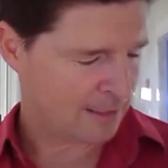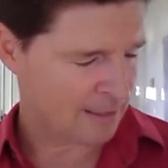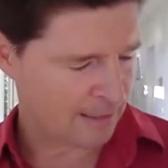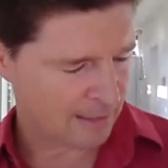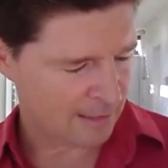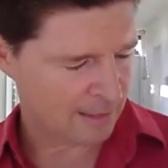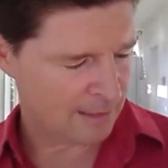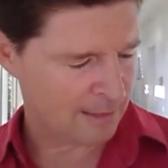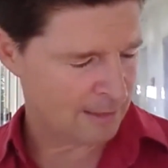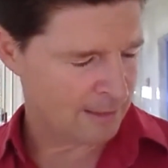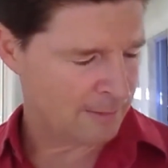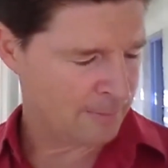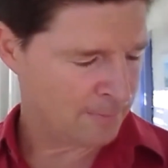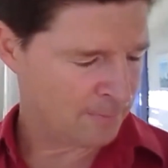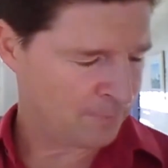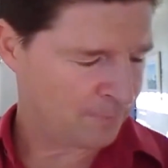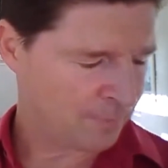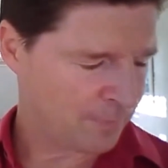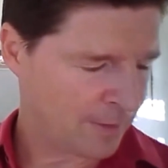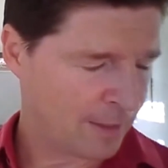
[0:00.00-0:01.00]

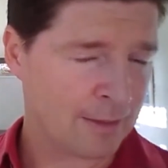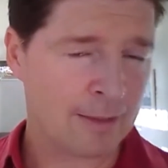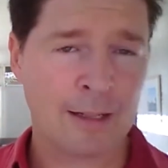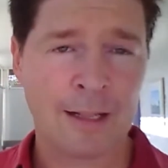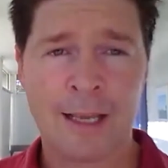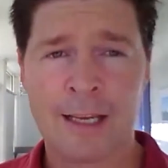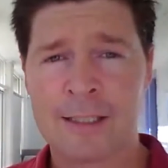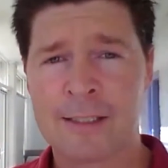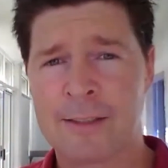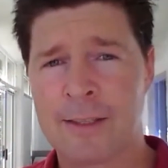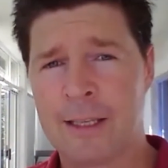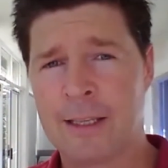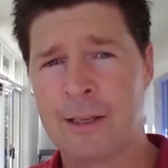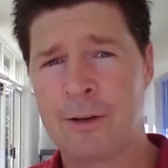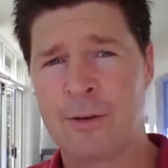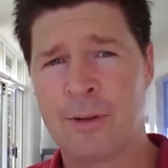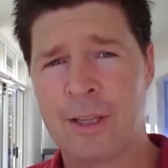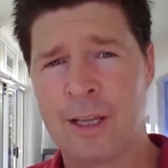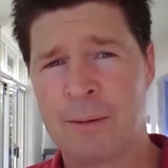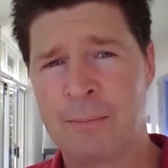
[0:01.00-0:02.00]
thing
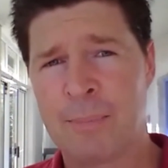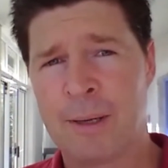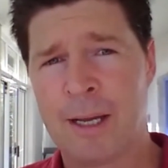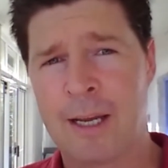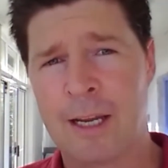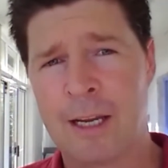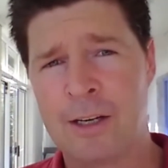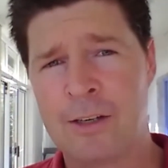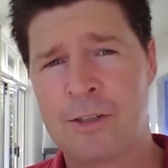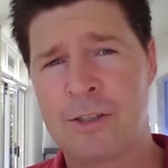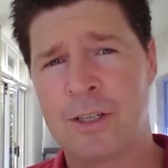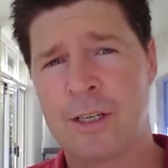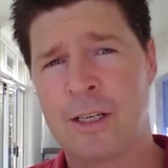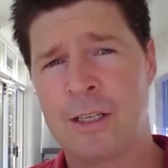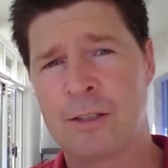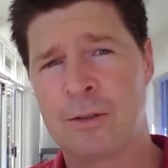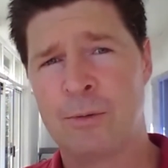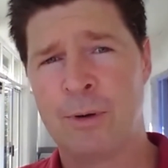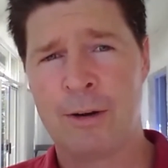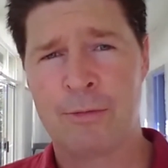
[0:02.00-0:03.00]
there on that page
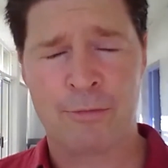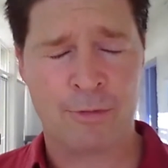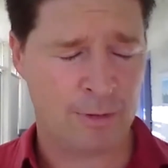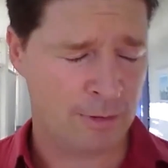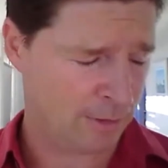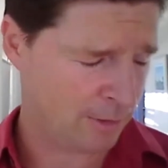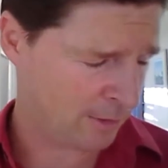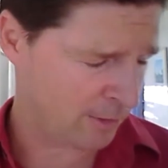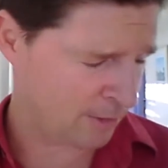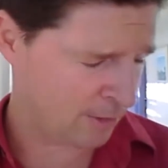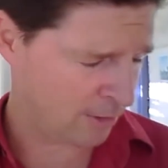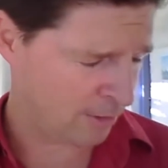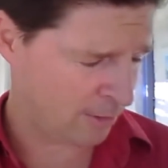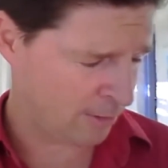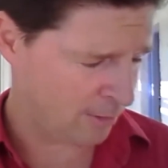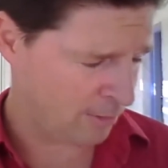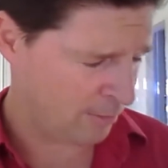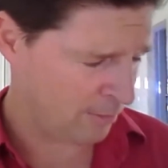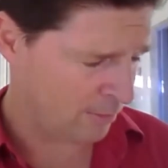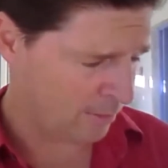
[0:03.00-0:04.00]
is a reference
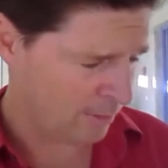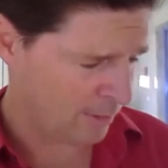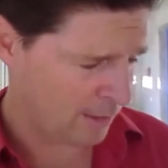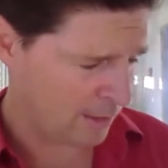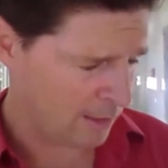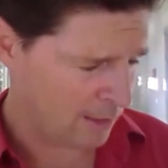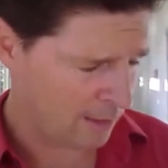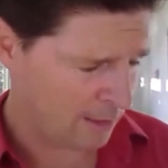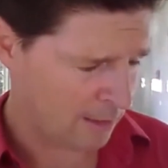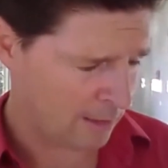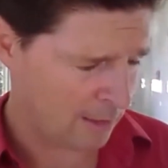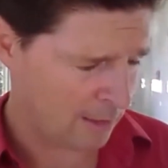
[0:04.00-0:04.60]
to the